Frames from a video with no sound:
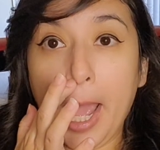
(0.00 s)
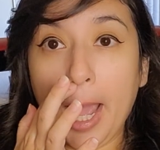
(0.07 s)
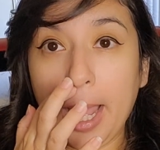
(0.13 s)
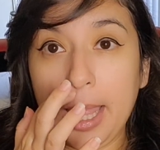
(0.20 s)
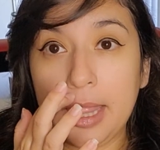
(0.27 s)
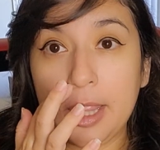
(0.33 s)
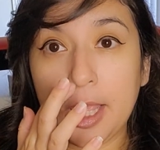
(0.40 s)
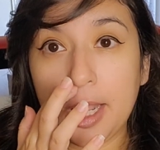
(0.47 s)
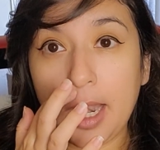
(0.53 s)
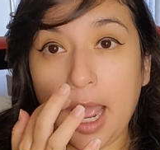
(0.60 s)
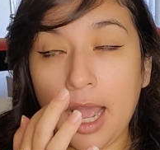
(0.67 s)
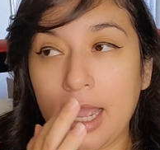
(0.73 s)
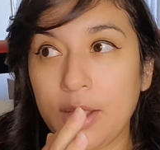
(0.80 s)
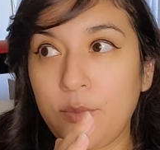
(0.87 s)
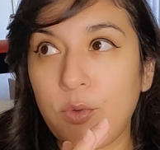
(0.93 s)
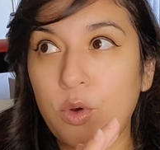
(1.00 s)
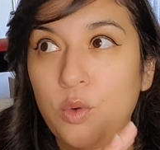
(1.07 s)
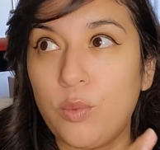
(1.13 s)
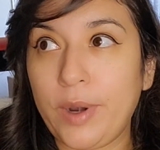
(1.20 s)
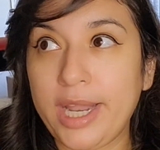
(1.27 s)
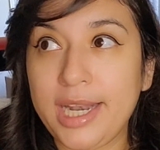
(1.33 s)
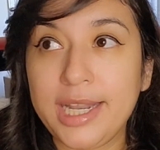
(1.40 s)
and then I will
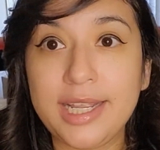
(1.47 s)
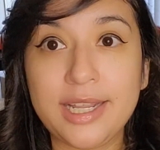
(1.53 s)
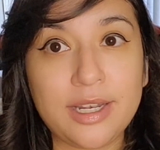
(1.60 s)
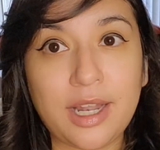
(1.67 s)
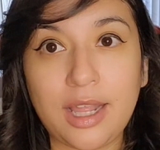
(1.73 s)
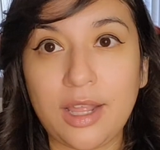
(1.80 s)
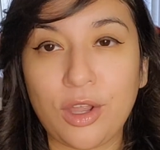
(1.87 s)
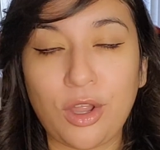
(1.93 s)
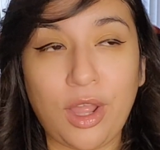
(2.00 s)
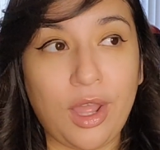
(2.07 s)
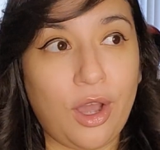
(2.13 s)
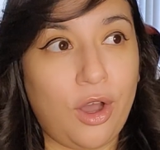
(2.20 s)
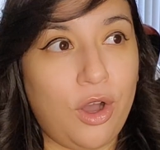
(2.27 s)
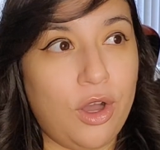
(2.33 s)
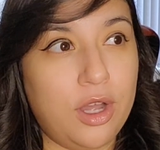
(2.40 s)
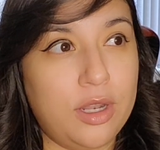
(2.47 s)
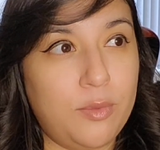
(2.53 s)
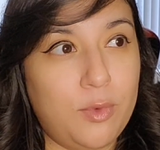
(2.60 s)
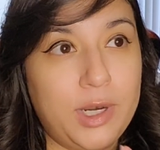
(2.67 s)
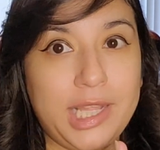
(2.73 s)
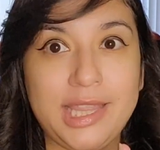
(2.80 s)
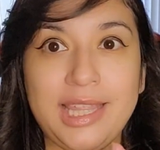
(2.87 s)
rate it on
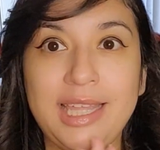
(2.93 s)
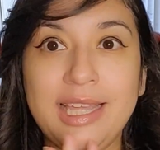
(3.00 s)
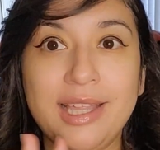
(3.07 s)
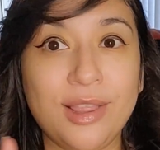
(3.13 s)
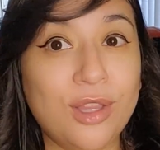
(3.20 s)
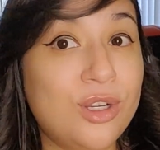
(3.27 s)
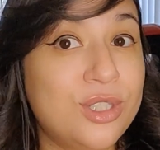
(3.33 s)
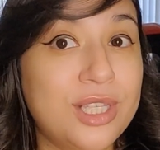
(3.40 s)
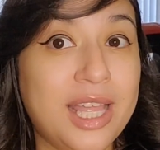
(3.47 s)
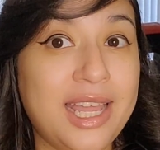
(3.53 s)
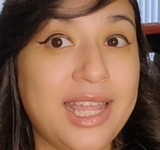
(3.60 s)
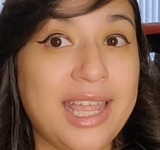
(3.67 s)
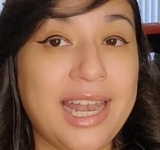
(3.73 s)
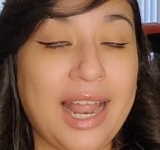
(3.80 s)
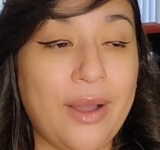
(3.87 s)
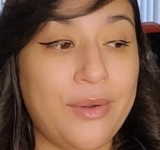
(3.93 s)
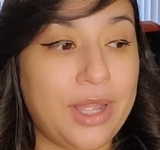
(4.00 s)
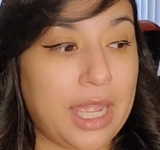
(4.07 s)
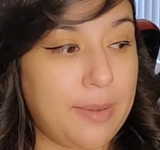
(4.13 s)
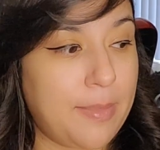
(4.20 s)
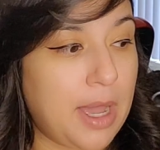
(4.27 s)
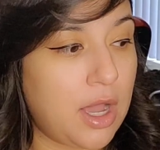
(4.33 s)
what I think it looks like and how it
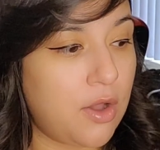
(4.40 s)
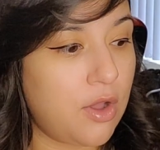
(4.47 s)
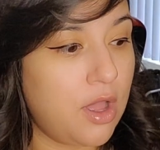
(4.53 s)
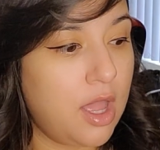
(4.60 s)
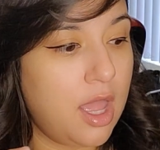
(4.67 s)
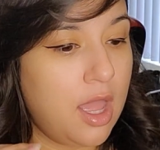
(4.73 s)
came out,